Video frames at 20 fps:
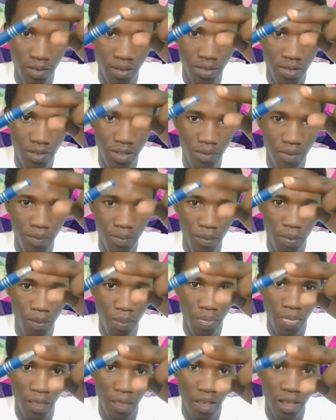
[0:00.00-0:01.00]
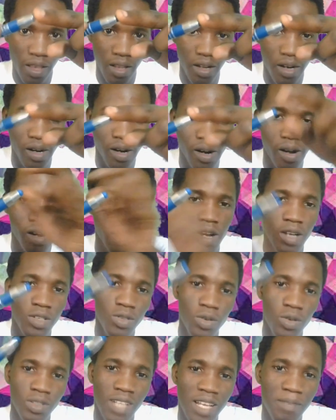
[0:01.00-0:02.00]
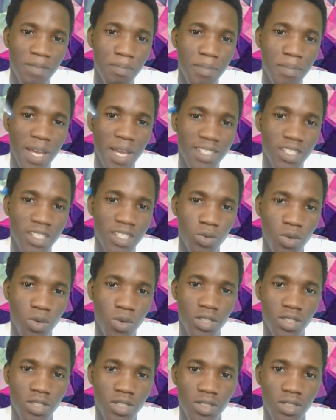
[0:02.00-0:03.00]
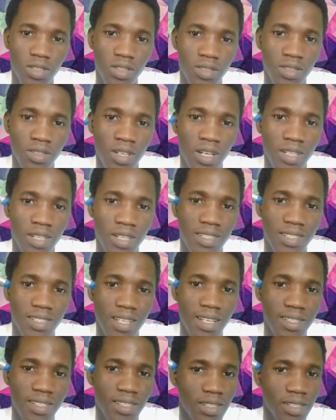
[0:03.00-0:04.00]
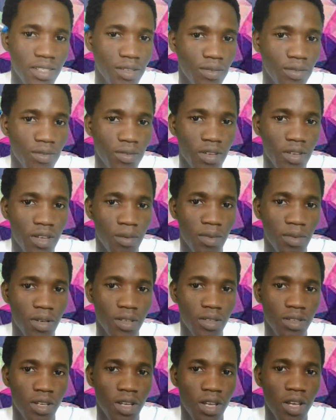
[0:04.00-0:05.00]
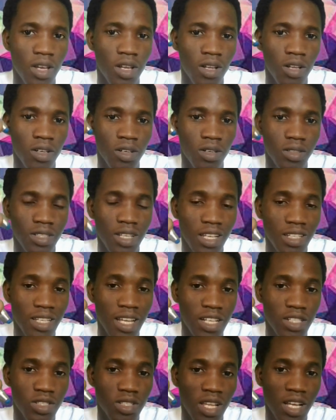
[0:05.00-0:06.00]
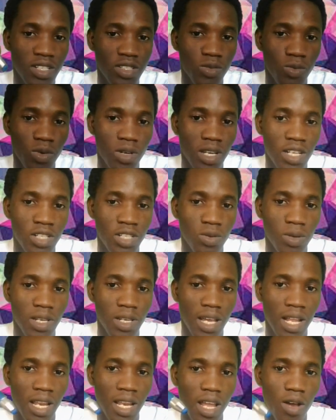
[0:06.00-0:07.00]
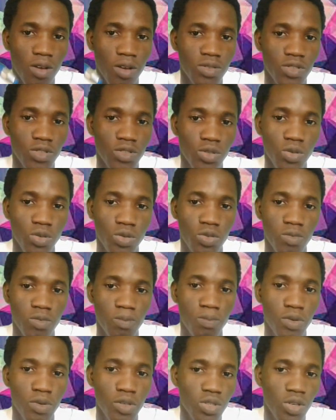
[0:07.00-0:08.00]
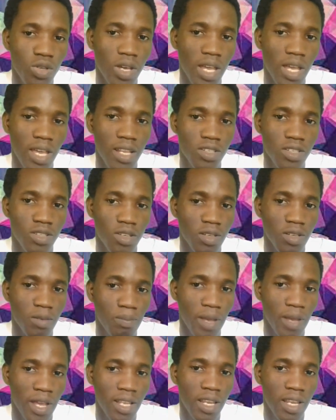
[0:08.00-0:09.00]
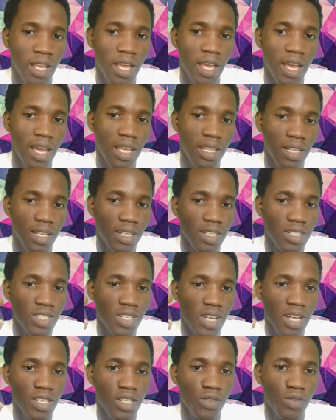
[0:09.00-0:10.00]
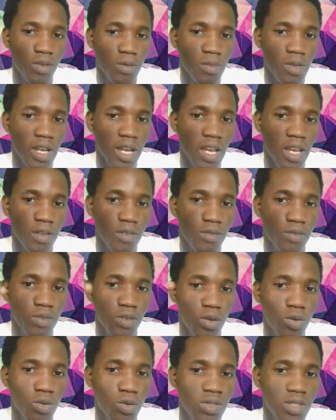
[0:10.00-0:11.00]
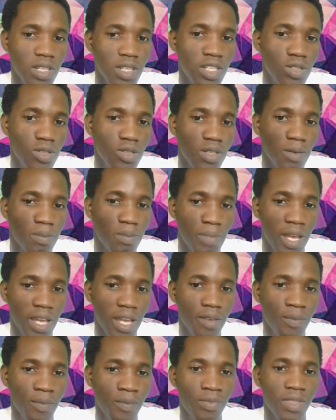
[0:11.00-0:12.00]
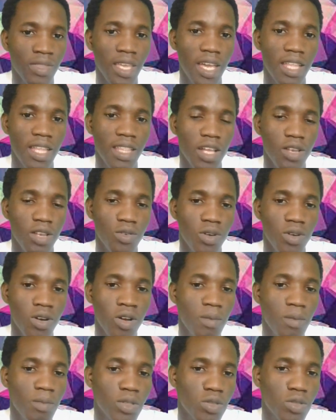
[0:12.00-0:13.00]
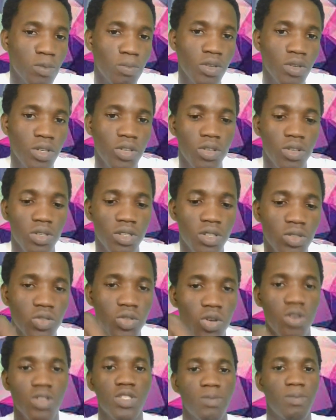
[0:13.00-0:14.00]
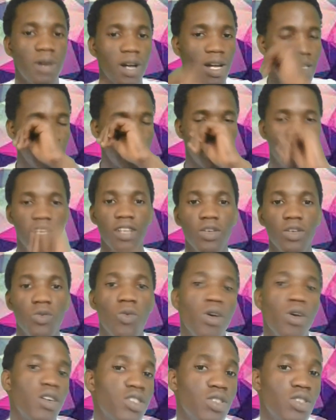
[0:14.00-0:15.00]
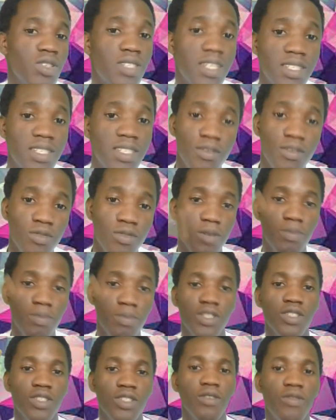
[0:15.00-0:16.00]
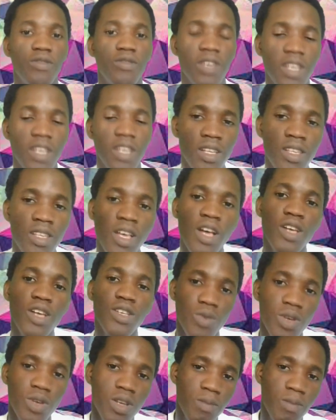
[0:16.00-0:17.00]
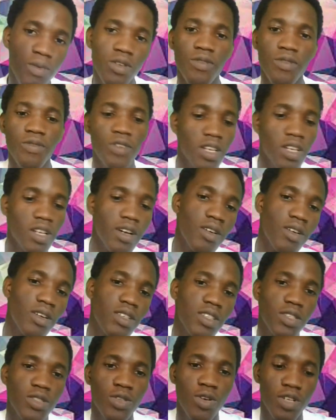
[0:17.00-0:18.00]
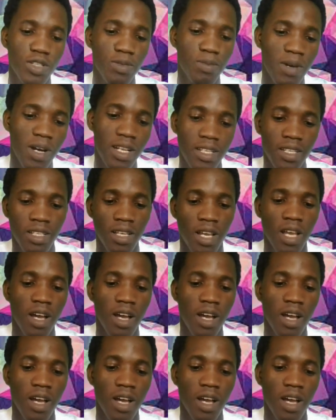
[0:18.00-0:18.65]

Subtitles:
you see. So that makes it what sensitive, amen. That's what actually allows you to put your hand on the pen, and then the charges from your hand flows into the pen, and then you are able to put it on the touchpad, and then it works just as if you are putting your finger. So when you put your finger on the touchpad,